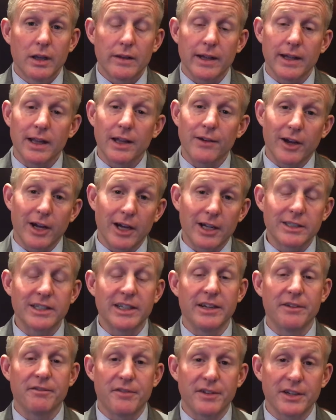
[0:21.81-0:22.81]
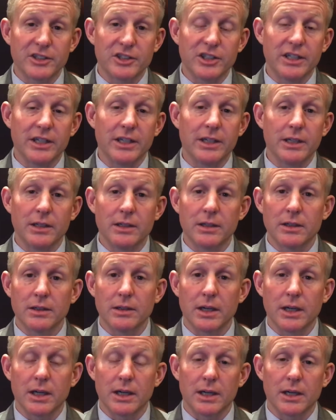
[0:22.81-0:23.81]
They love hunting, fishing,
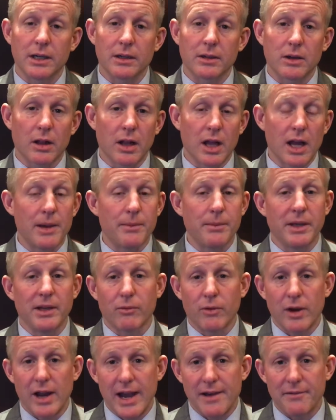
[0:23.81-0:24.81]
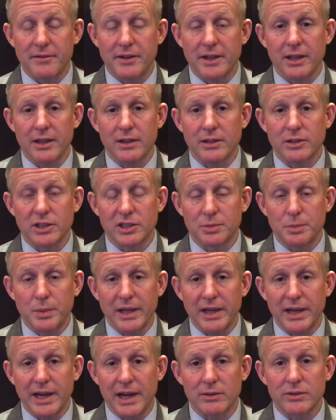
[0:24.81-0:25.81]
climbing, rafting, just
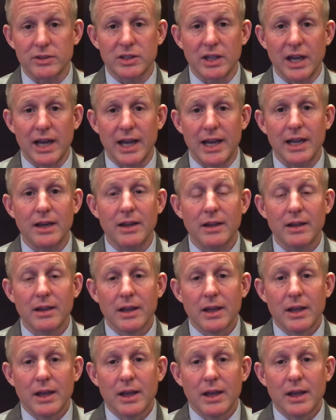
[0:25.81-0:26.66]
being outside.